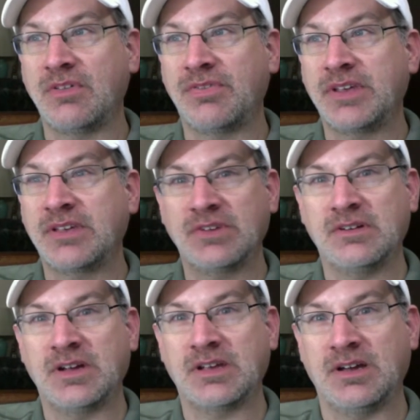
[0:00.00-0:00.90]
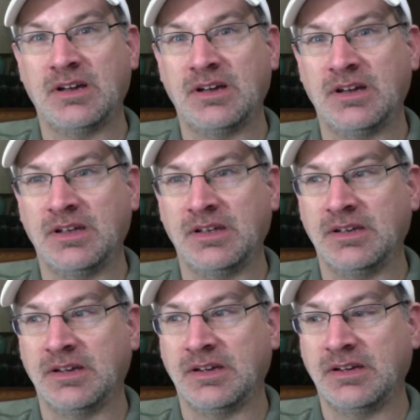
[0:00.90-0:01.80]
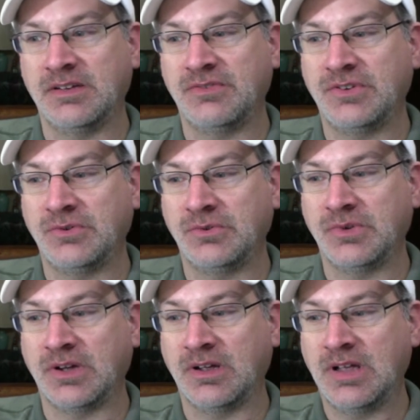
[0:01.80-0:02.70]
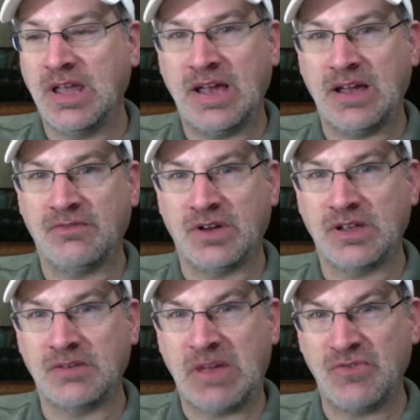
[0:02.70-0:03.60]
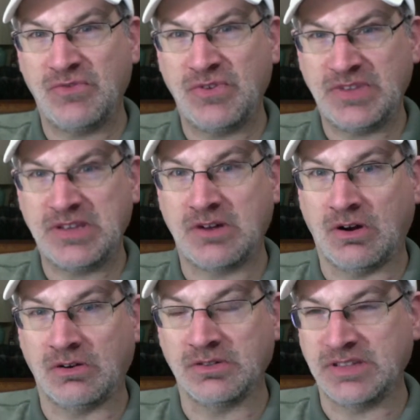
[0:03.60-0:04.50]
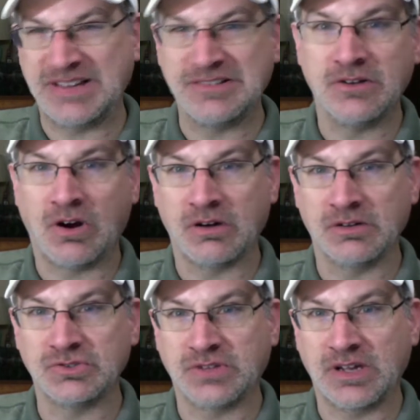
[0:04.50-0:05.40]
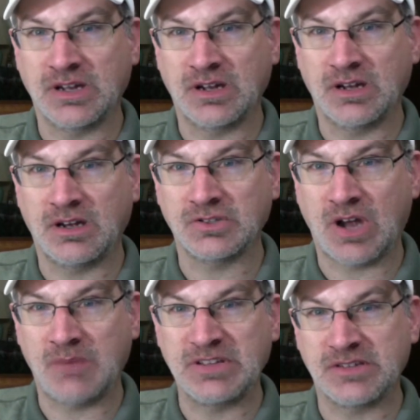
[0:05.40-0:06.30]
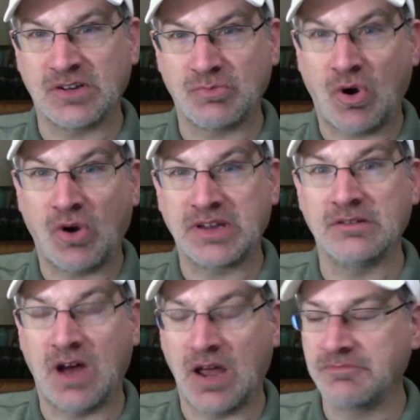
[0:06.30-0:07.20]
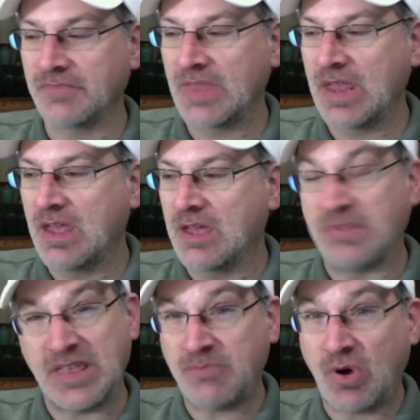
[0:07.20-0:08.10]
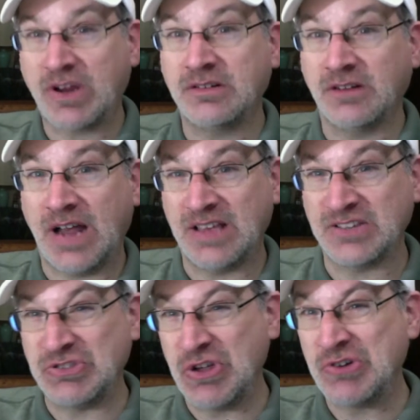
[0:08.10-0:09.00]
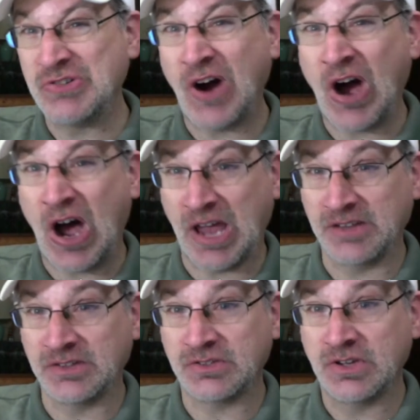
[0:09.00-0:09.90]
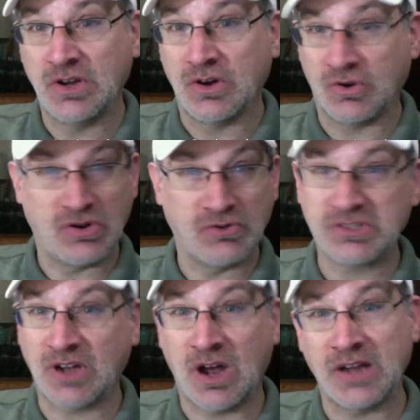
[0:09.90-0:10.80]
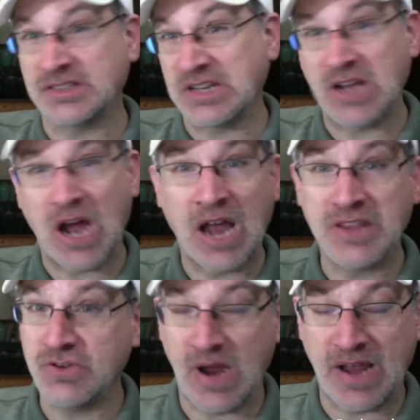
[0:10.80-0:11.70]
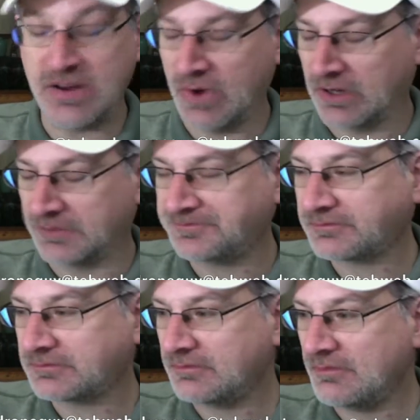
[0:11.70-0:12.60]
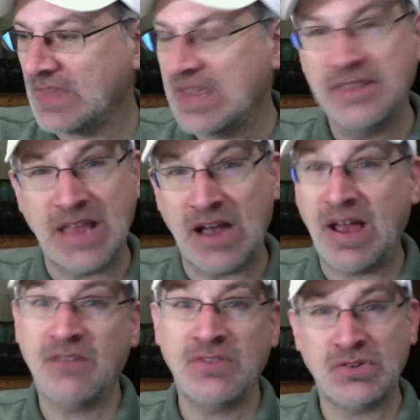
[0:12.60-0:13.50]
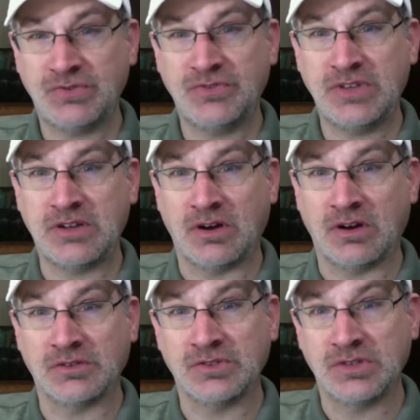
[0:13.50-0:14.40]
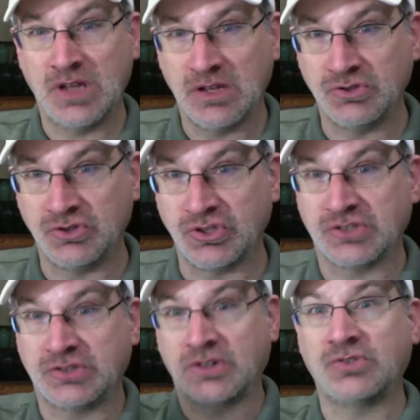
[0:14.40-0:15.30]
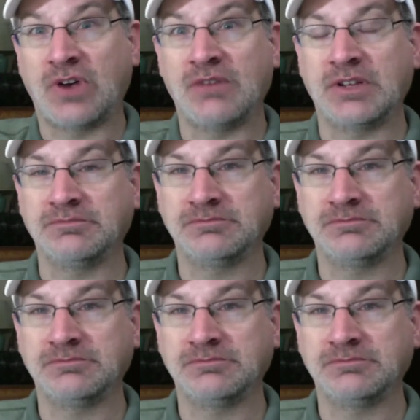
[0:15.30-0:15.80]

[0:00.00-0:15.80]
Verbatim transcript: think of it like a, a uh, if you uh, have like about 50 cars in a large like a, a shopping center parking lot but that parking lot has no lines or no signs to guide you anywhere now have those 50 cars just start driving